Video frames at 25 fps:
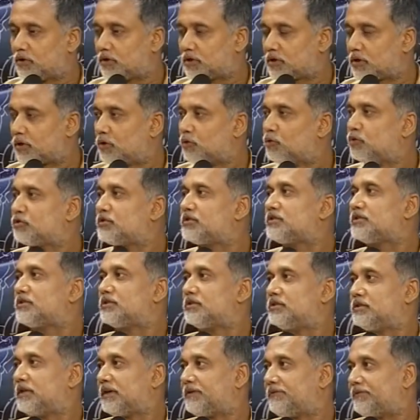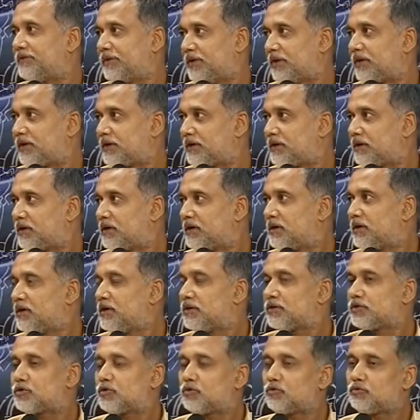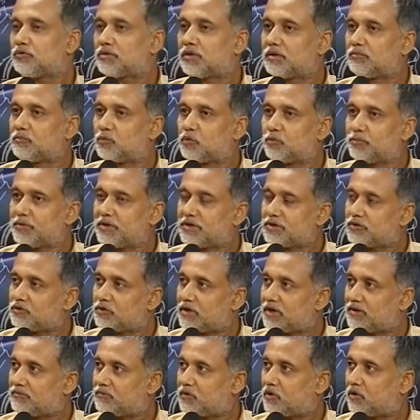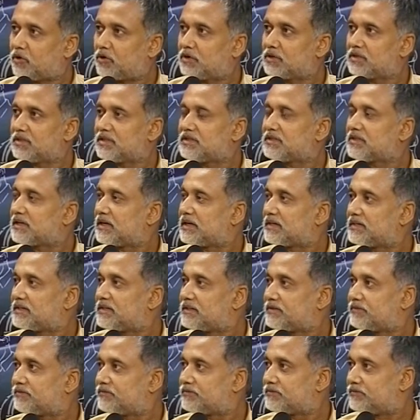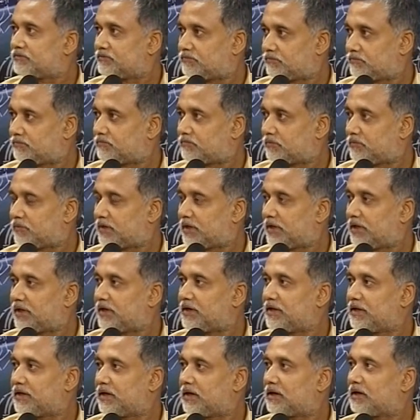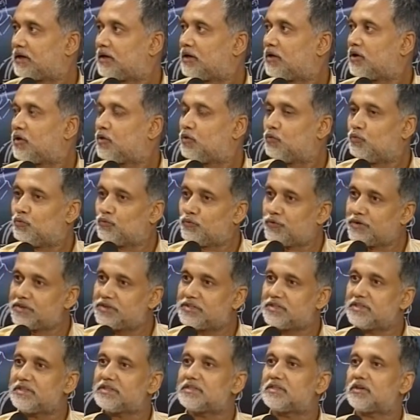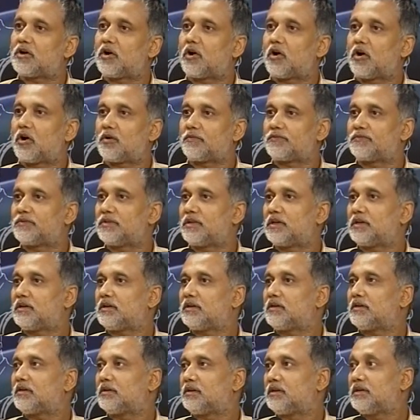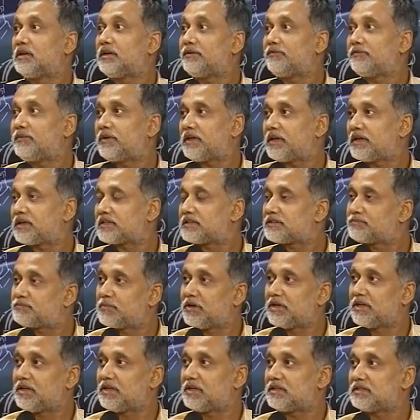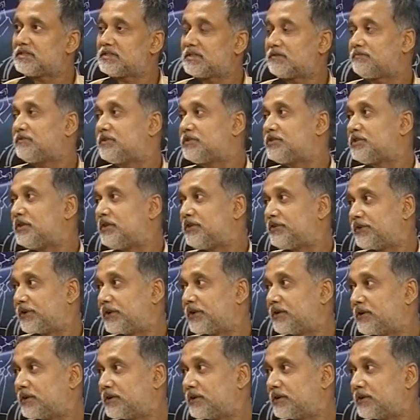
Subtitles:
clothes they wear. So the moment you have all these kinds of area, which is of the lived experience of the children,